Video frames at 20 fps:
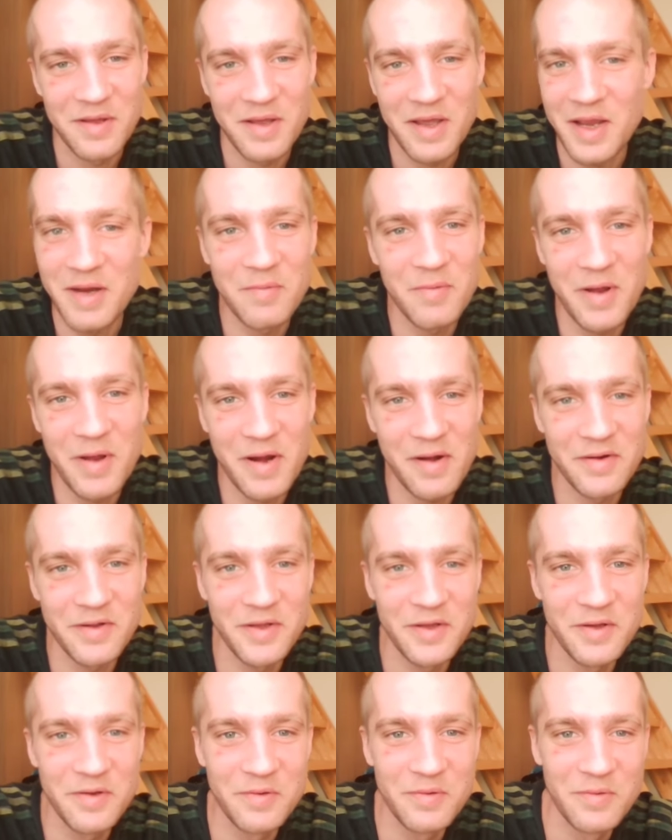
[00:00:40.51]
Anywhere
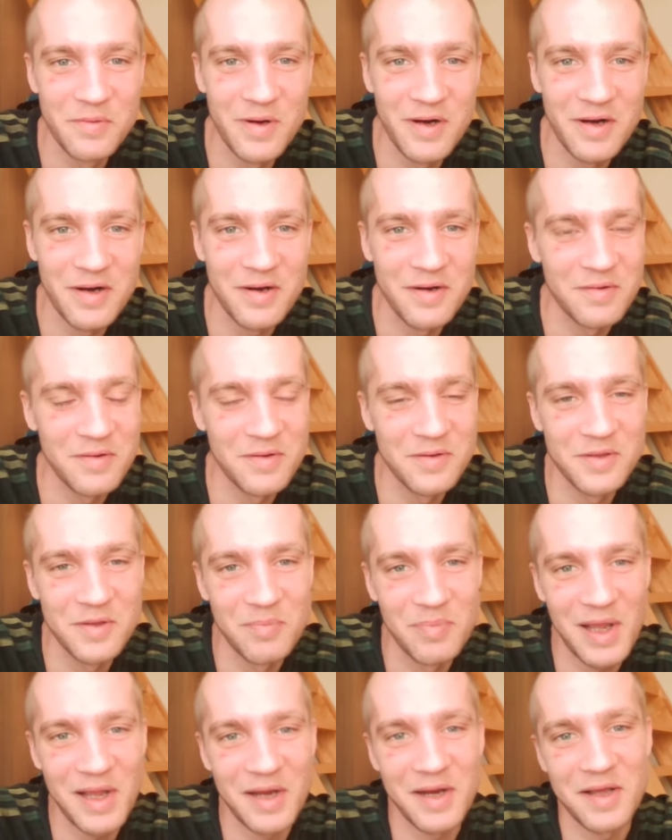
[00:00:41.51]
you are on the
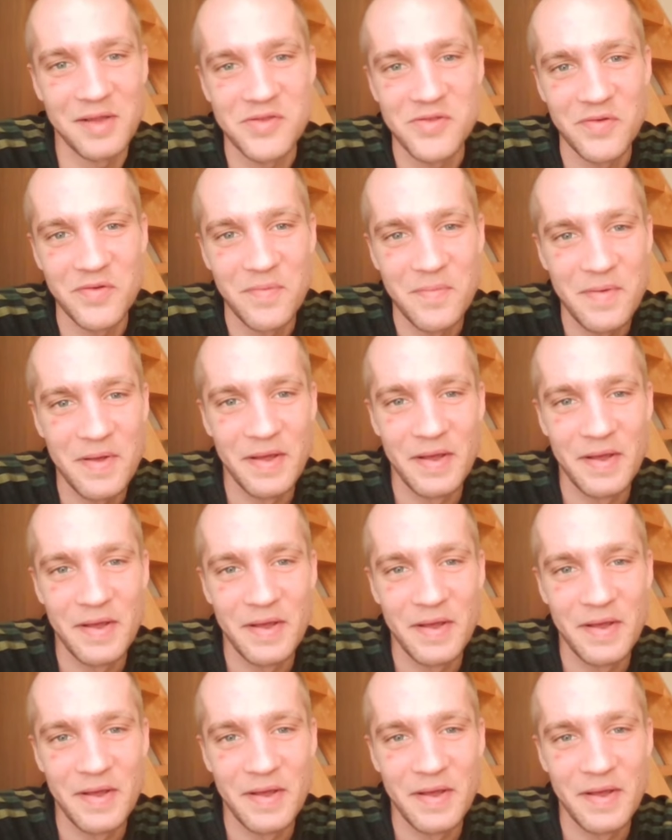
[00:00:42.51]
planet,